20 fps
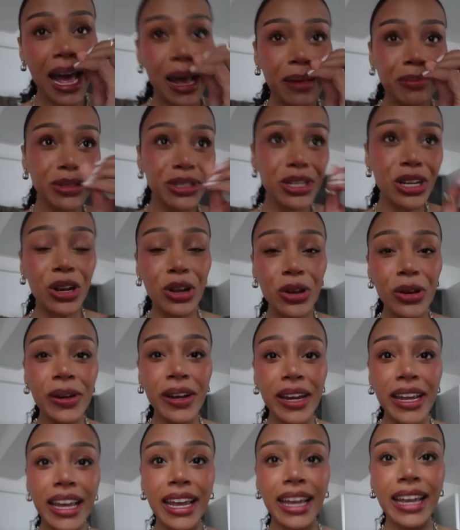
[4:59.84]

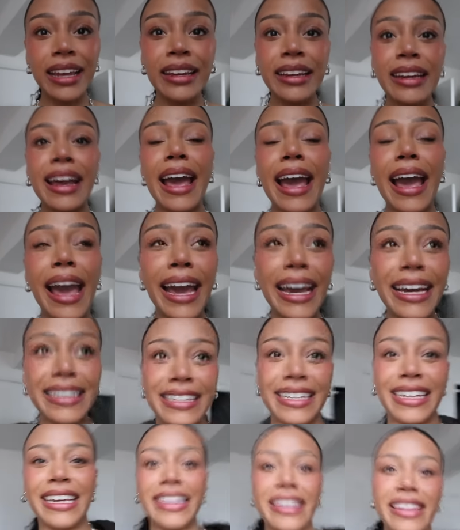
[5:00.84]
absolutely
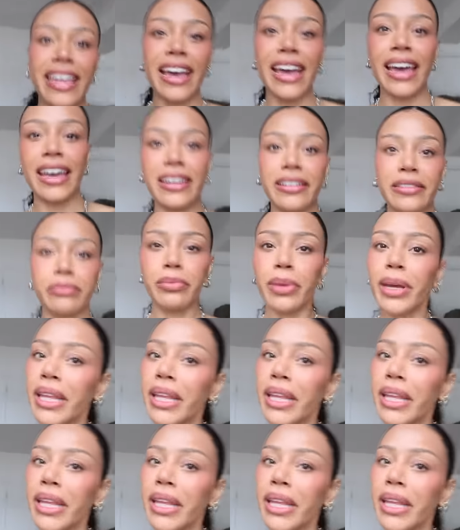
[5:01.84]
hectic in there, but